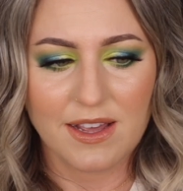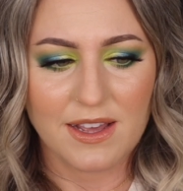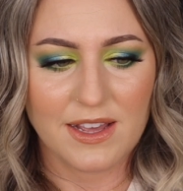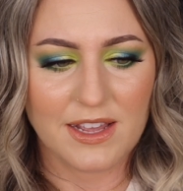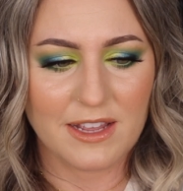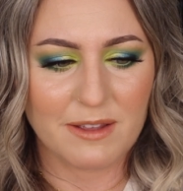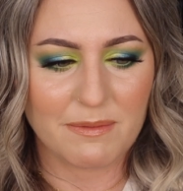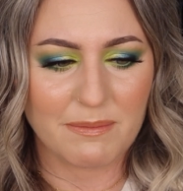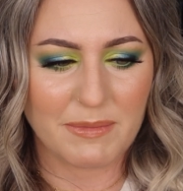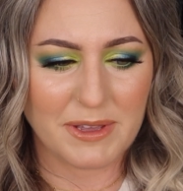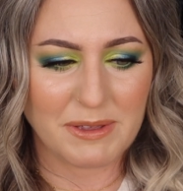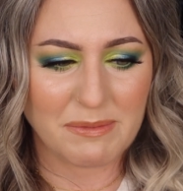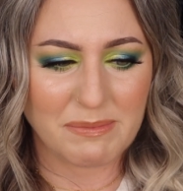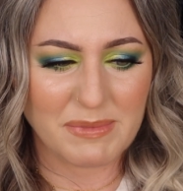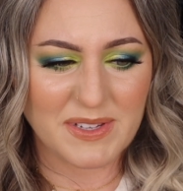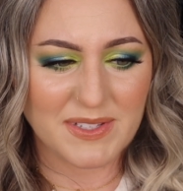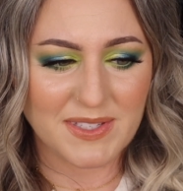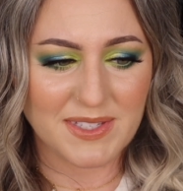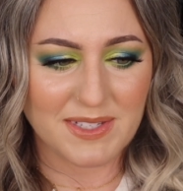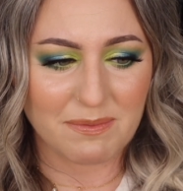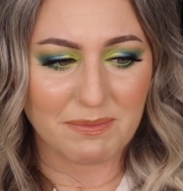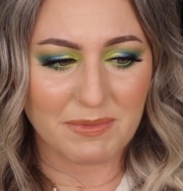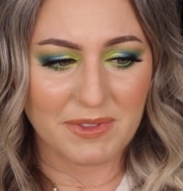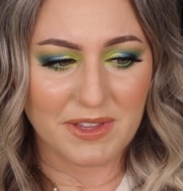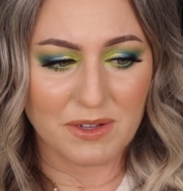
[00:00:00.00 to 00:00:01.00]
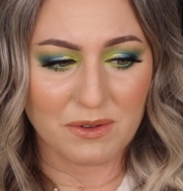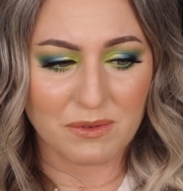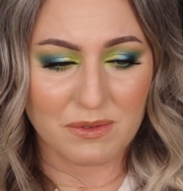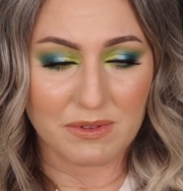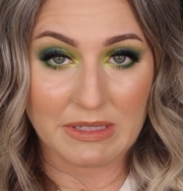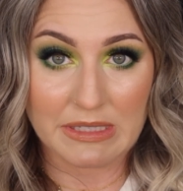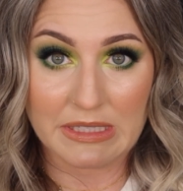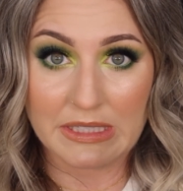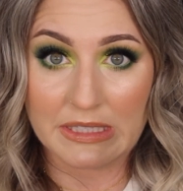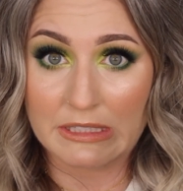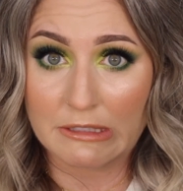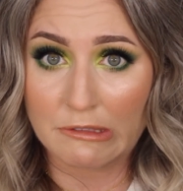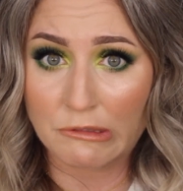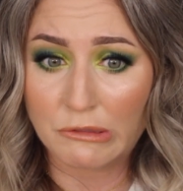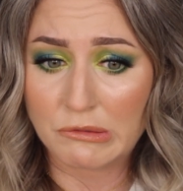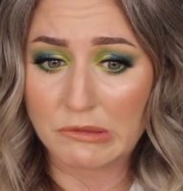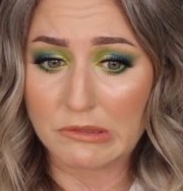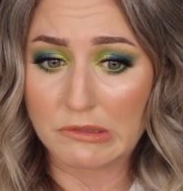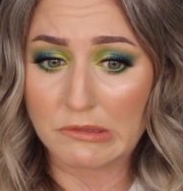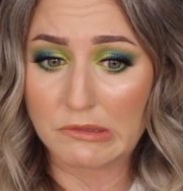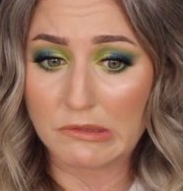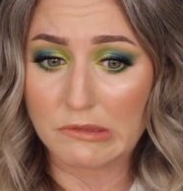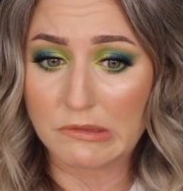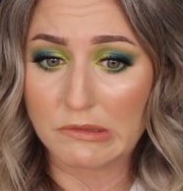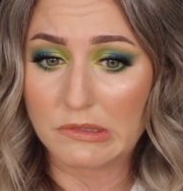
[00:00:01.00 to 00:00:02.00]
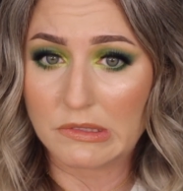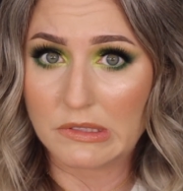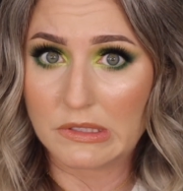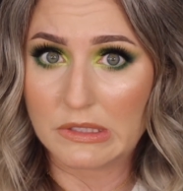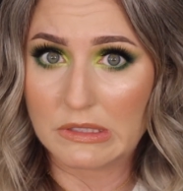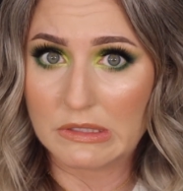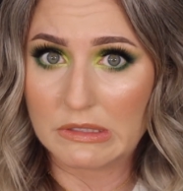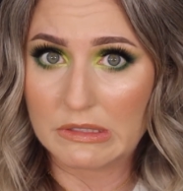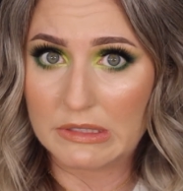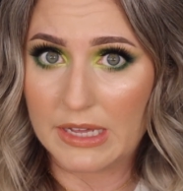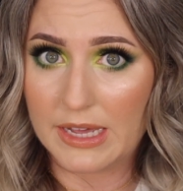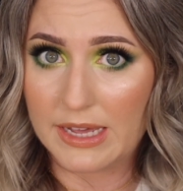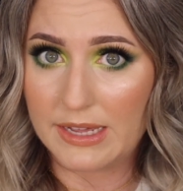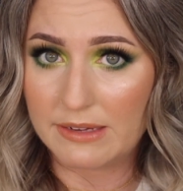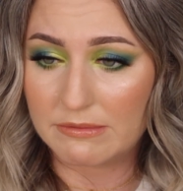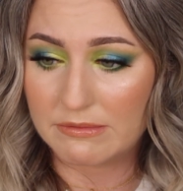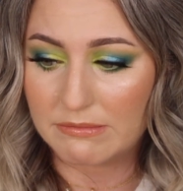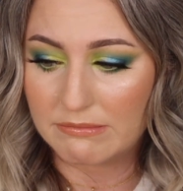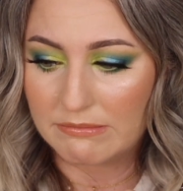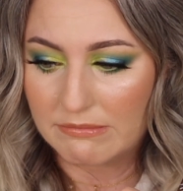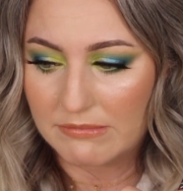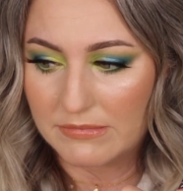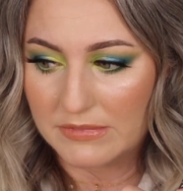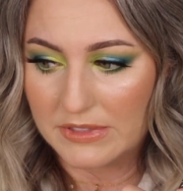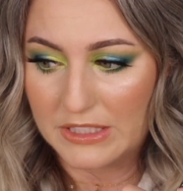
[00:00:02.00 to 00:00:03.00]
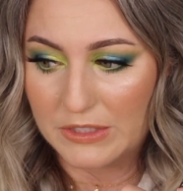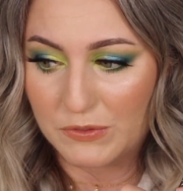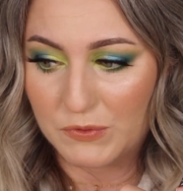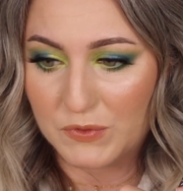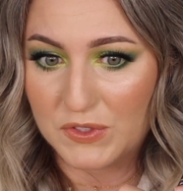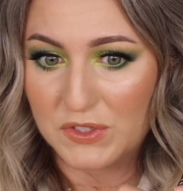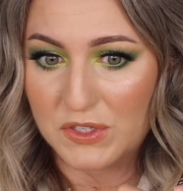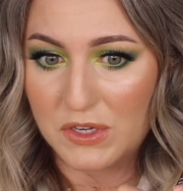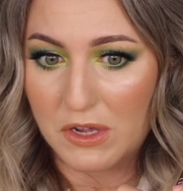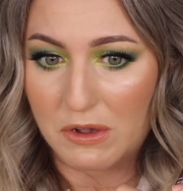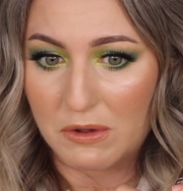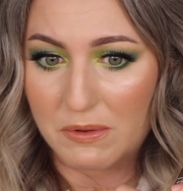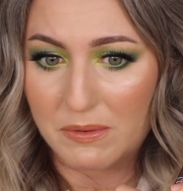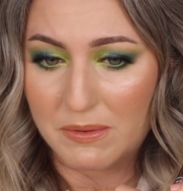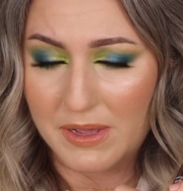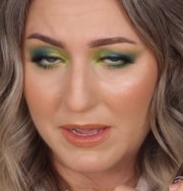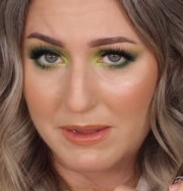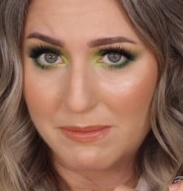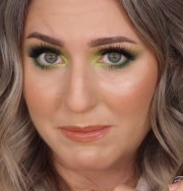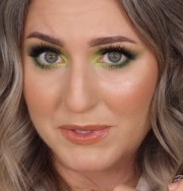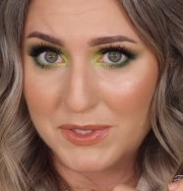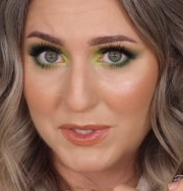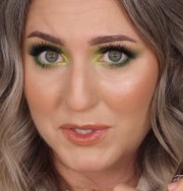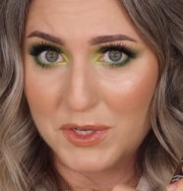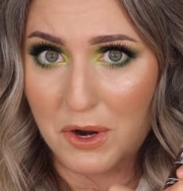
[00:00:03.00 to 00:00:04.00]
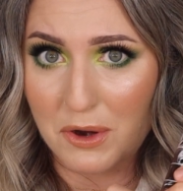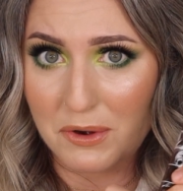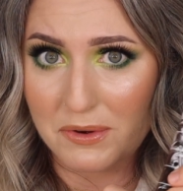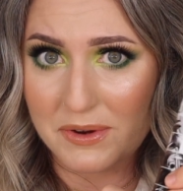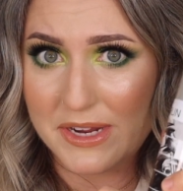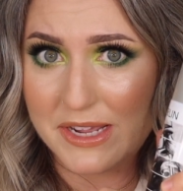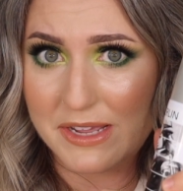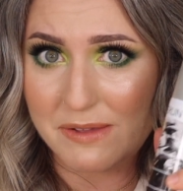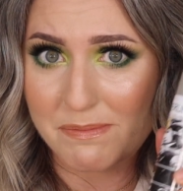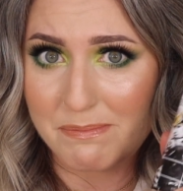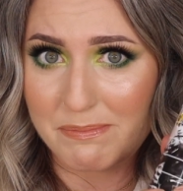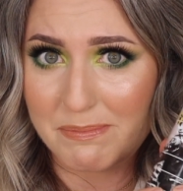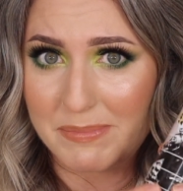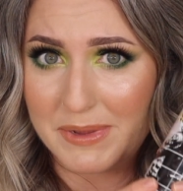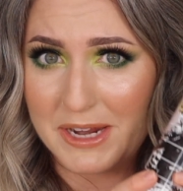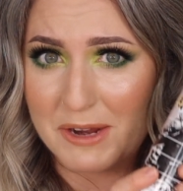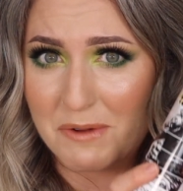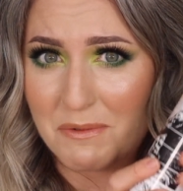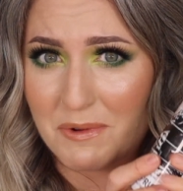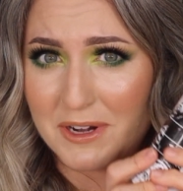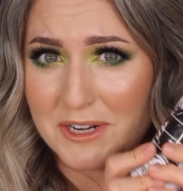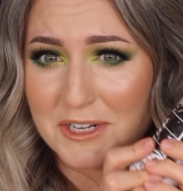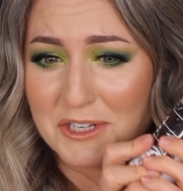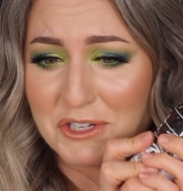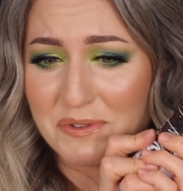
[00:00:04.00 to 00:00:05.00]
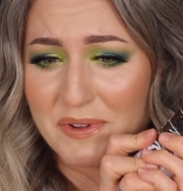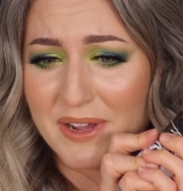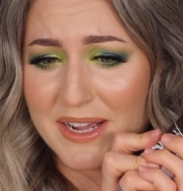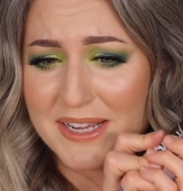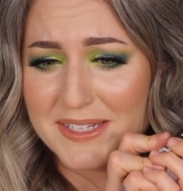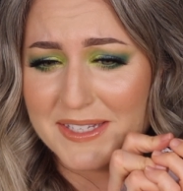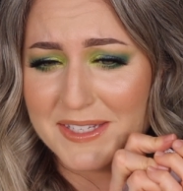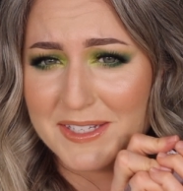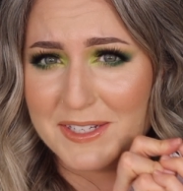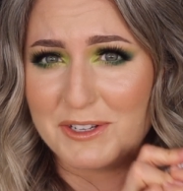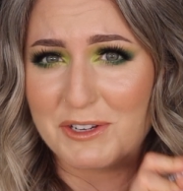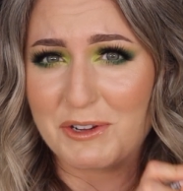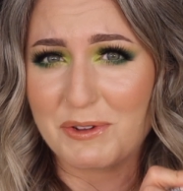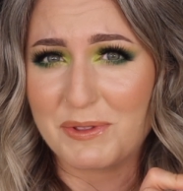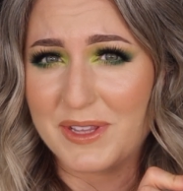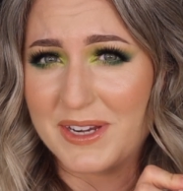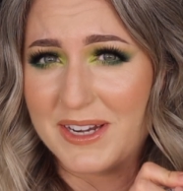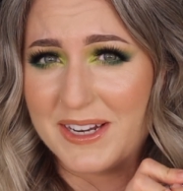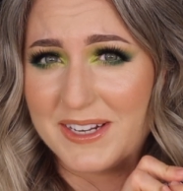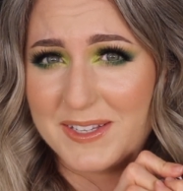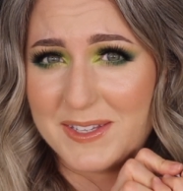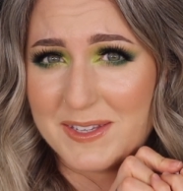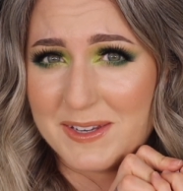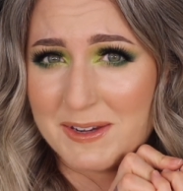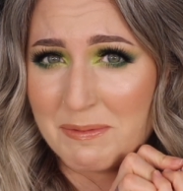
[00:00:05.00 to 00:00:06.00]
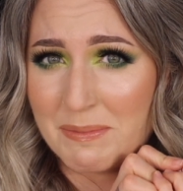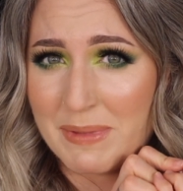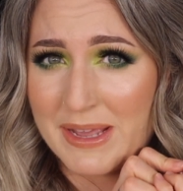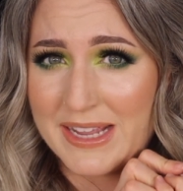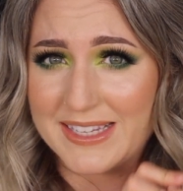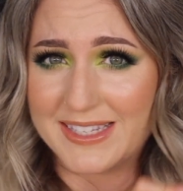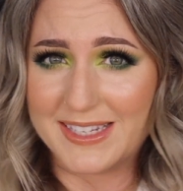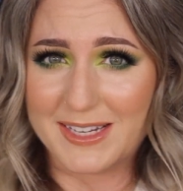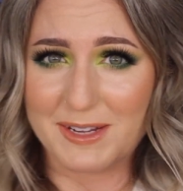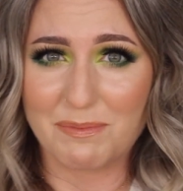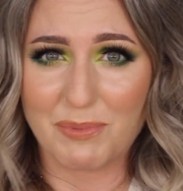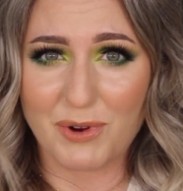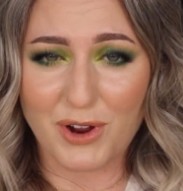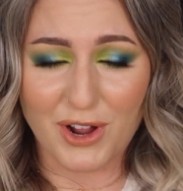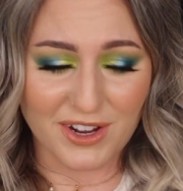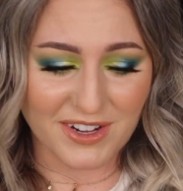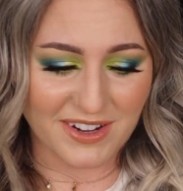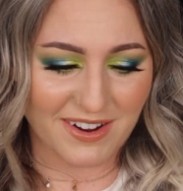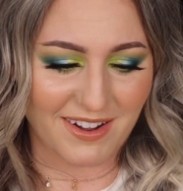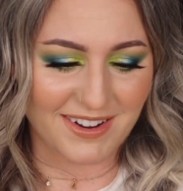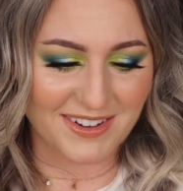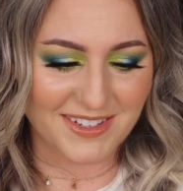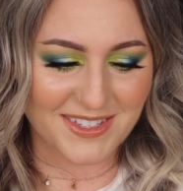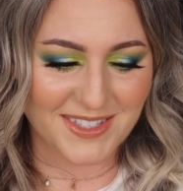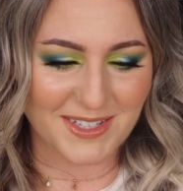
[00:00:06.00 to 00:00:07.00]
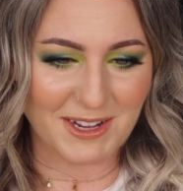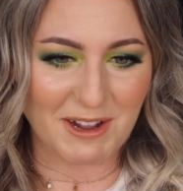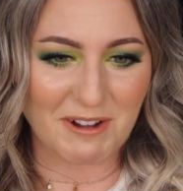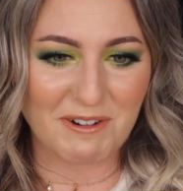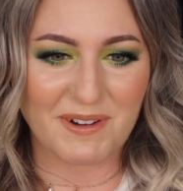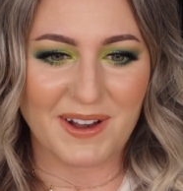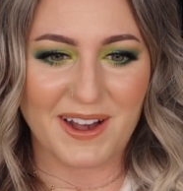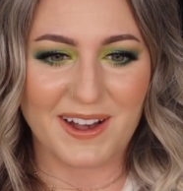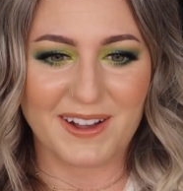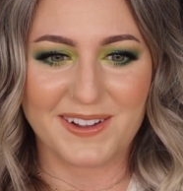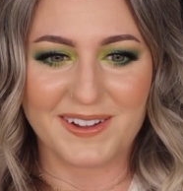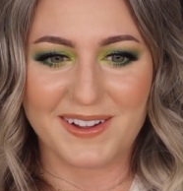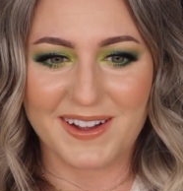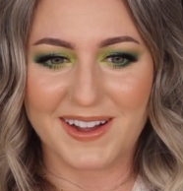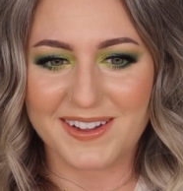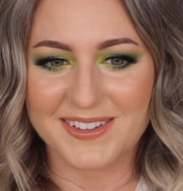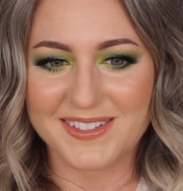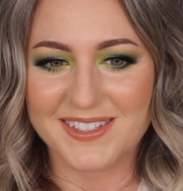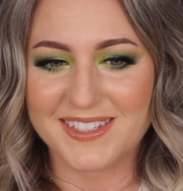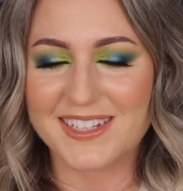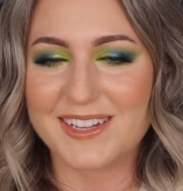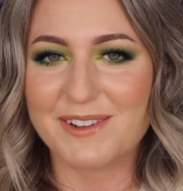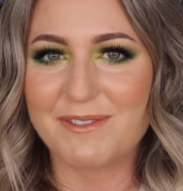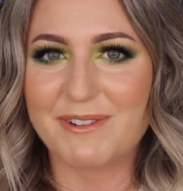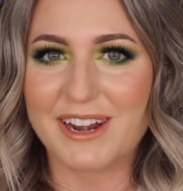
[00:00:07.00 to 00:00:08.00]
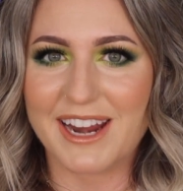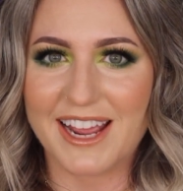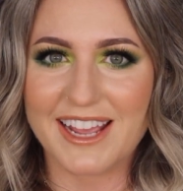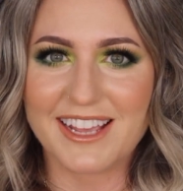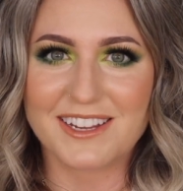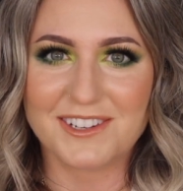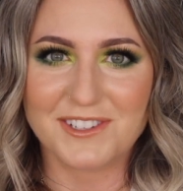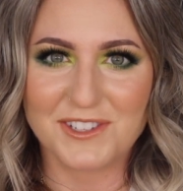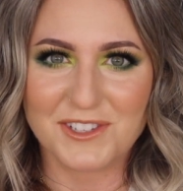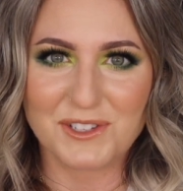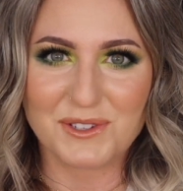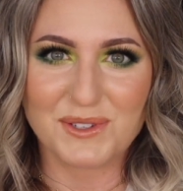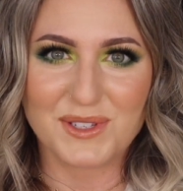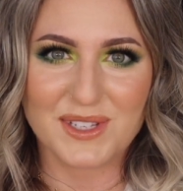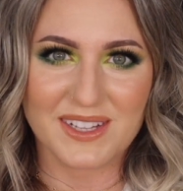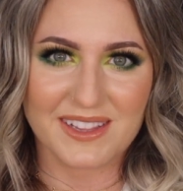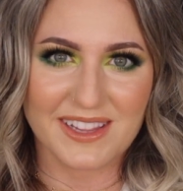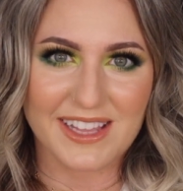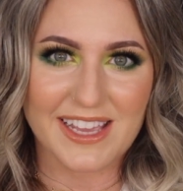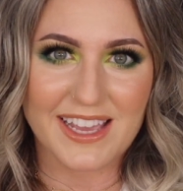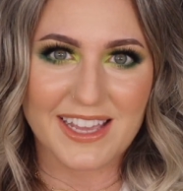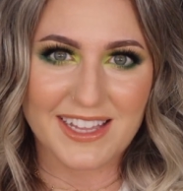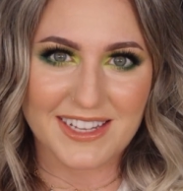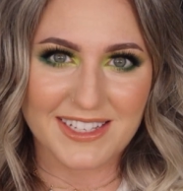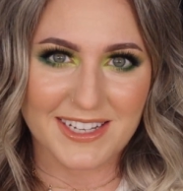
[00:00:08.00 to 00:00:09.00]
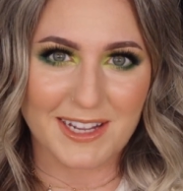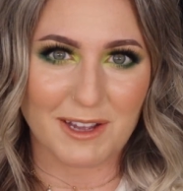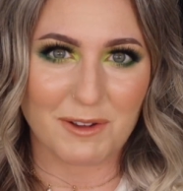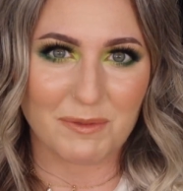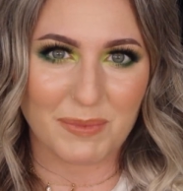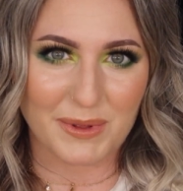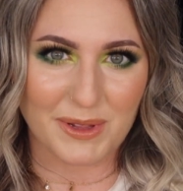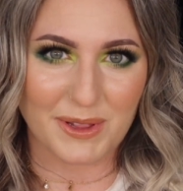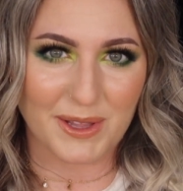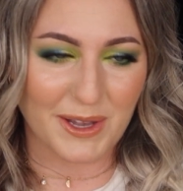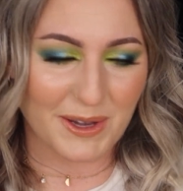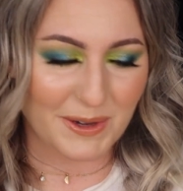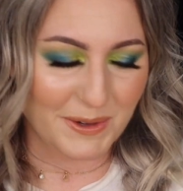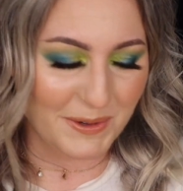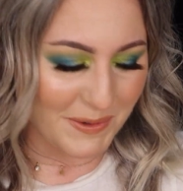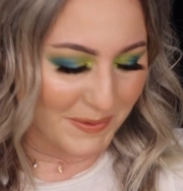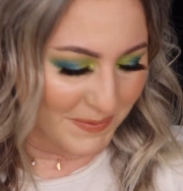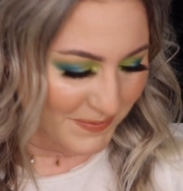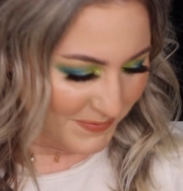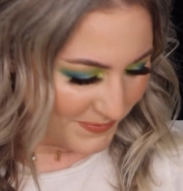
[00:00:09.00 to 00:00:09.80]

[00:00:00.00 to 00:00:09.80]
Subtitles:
It might be something only hairdressers can get. If so, I'm sorry, but I wanted you guys to know that it's an amazing product. So I'll see what I can do to link it down below.